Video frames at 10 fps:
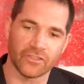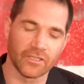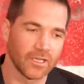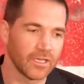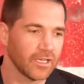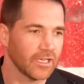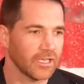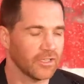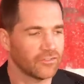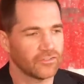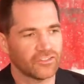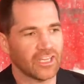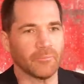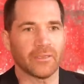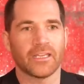And he
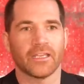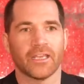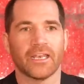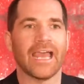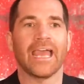sent me an